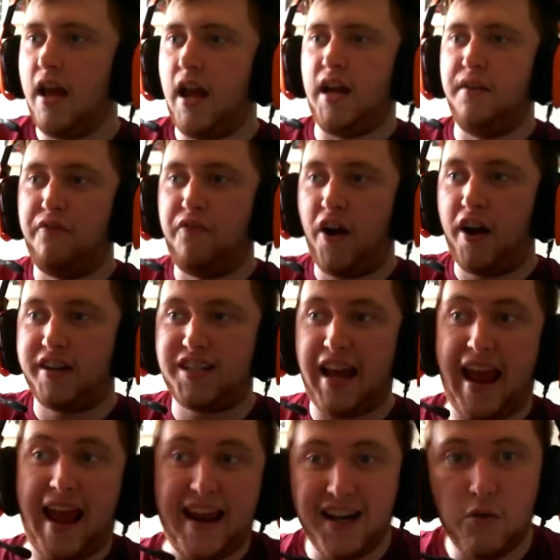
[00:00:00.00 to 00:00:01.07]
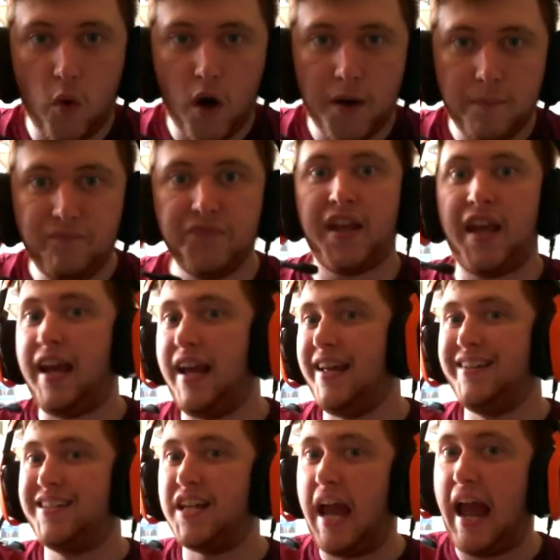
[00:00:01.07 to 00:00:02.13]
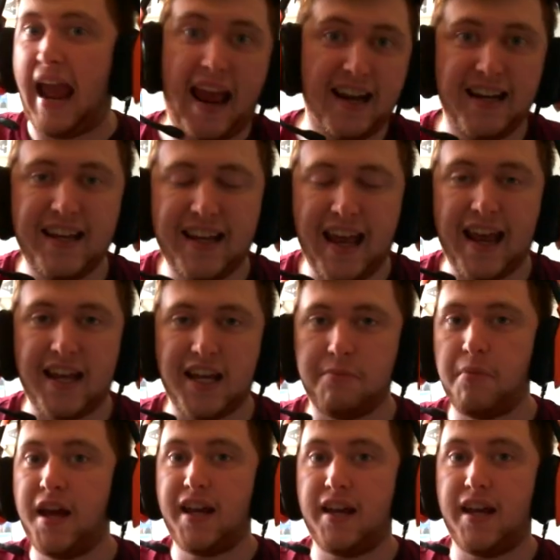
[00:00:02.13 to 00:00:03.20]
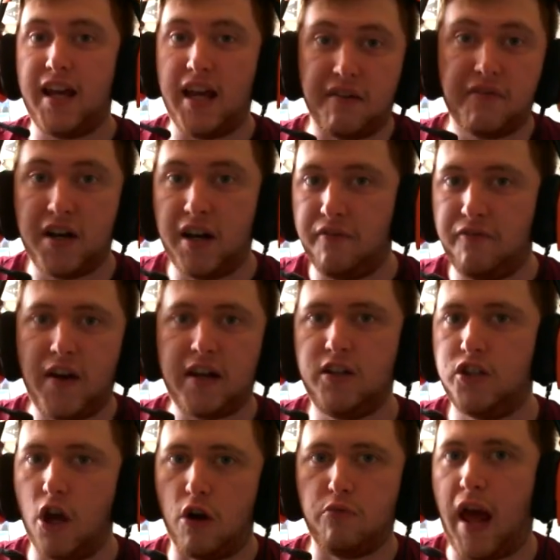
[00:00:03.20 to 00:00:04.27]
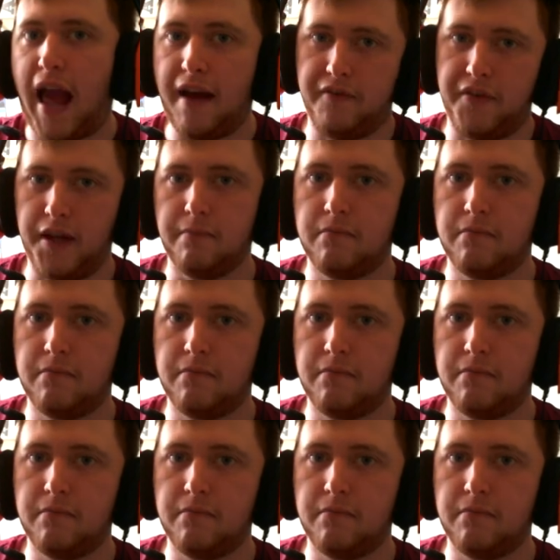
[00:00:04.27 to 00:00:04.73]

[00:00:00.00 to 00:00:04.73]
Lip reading: Invites anyone into any game, even if they don't have it.